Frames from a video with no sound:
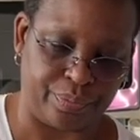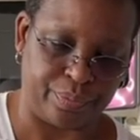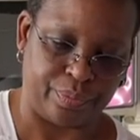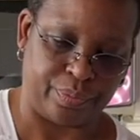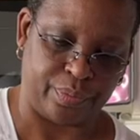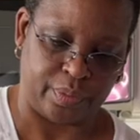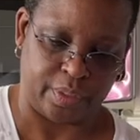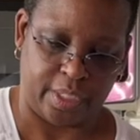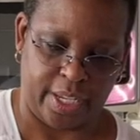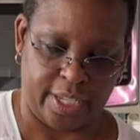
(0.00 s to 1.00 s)

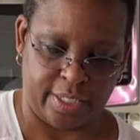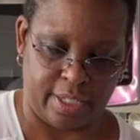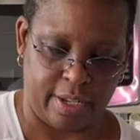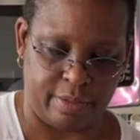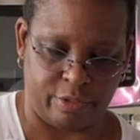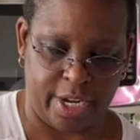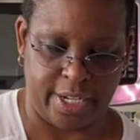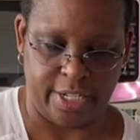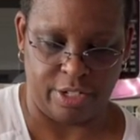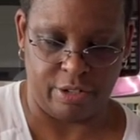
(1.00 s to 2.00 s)
I'm trying
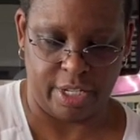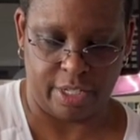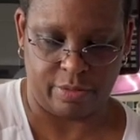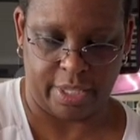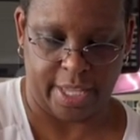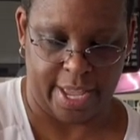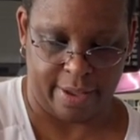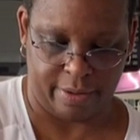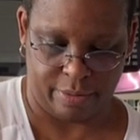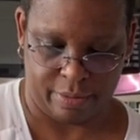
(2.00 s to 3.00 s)
to do this
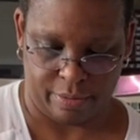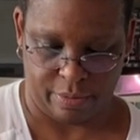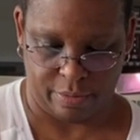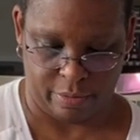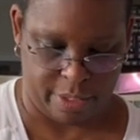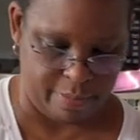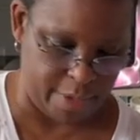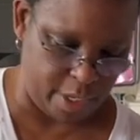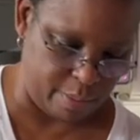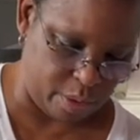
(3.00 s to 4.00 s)
with
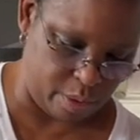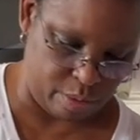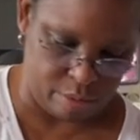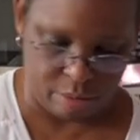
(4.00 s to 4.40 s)
minimal